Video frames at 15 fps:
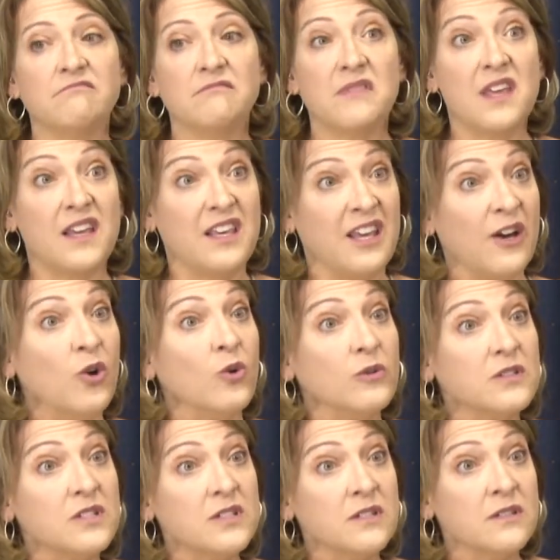the
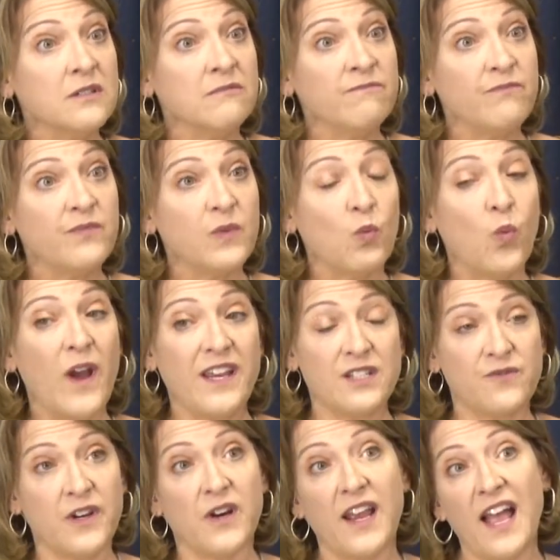guilt
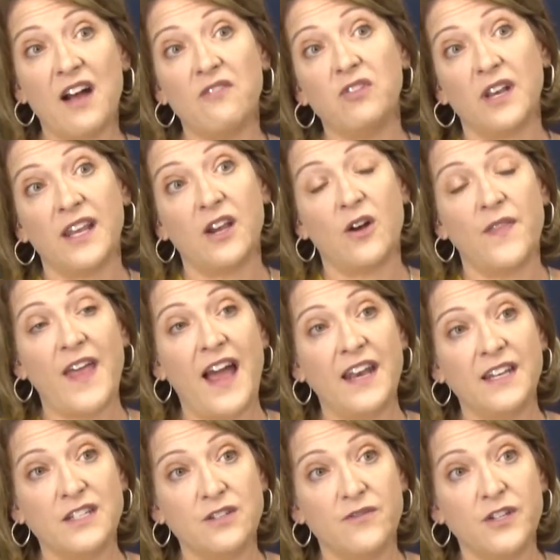weighs very heavily on that
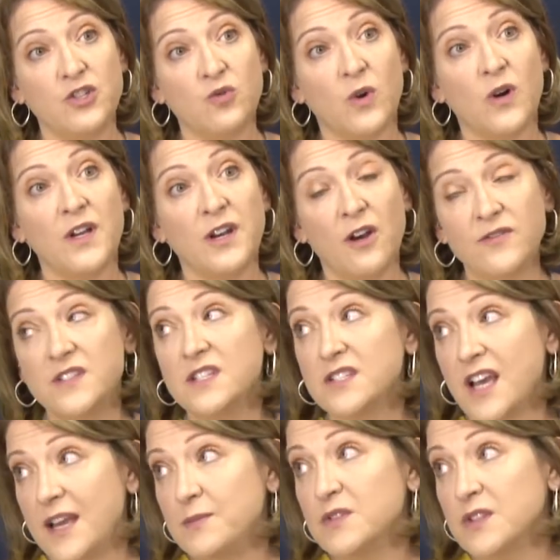individual and
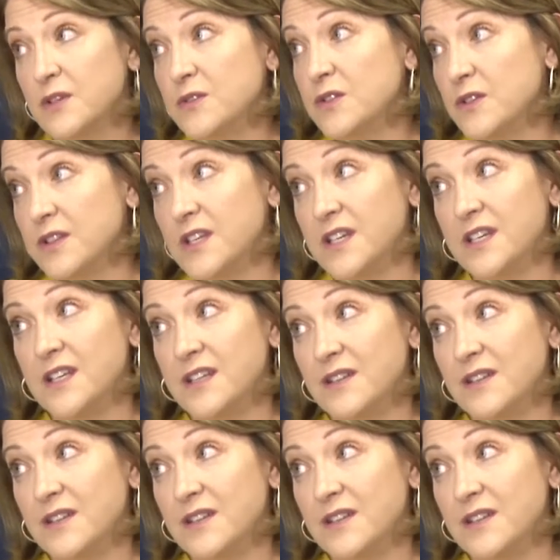oftentimes those are the